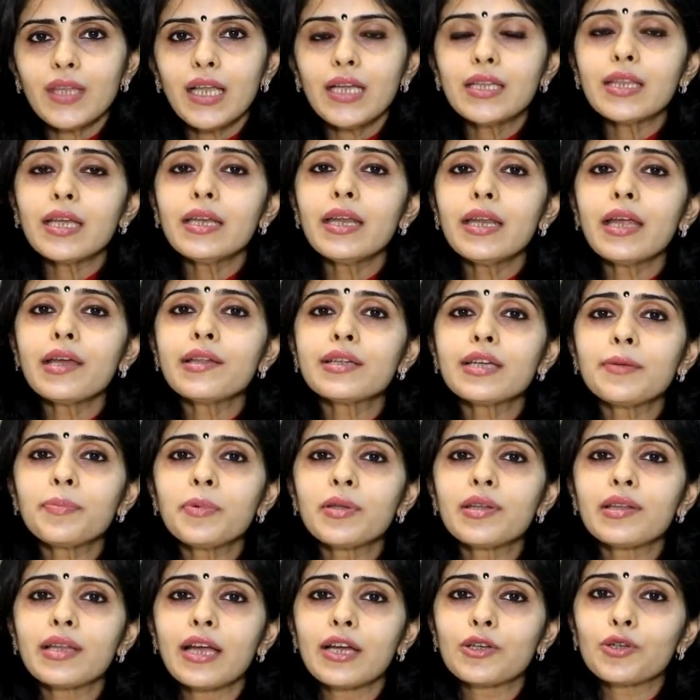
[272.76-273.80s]
The next step
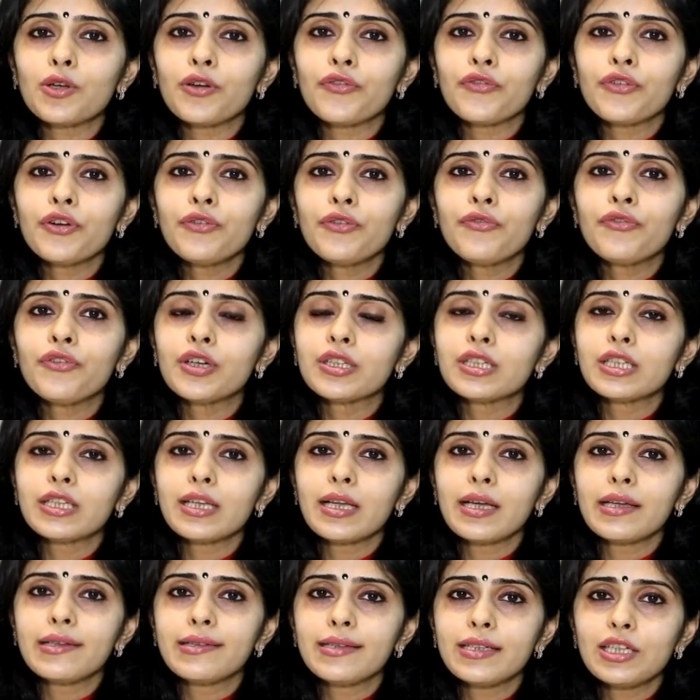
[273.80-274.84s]
is that of a
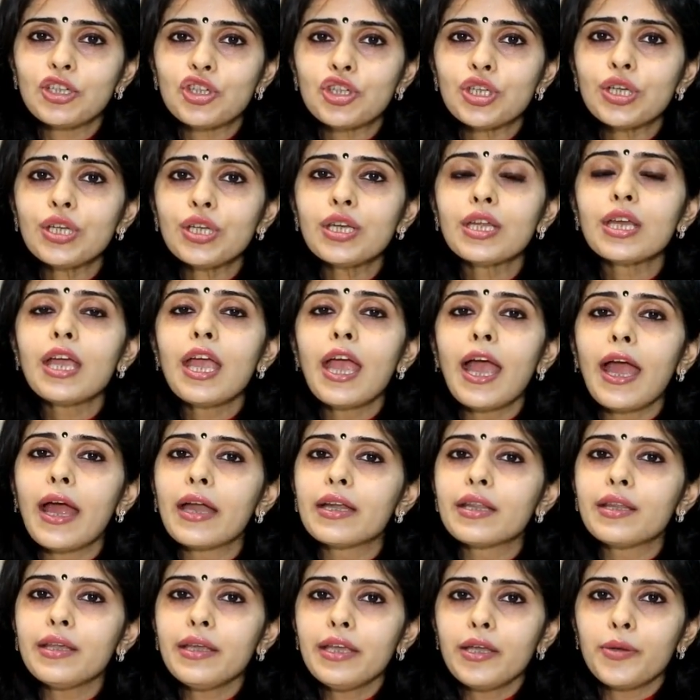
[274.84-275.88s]
fertilization
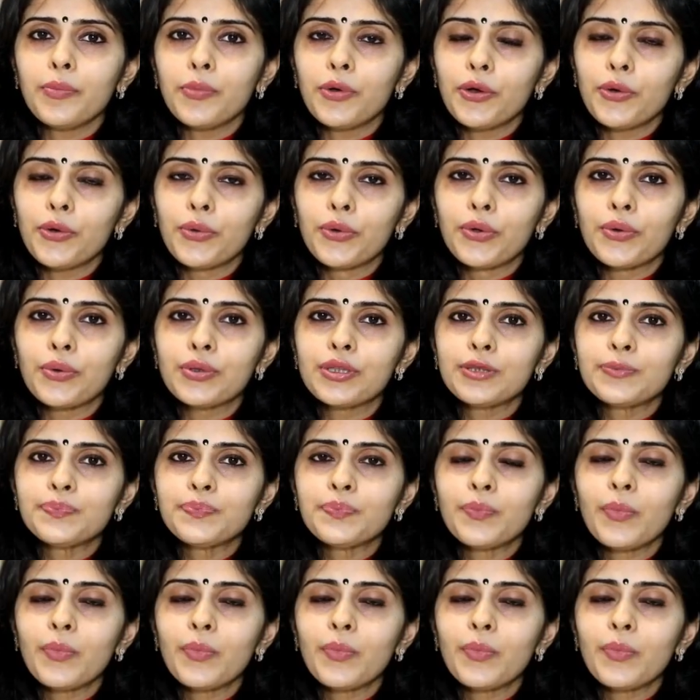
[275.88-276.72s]
and the embryo growth.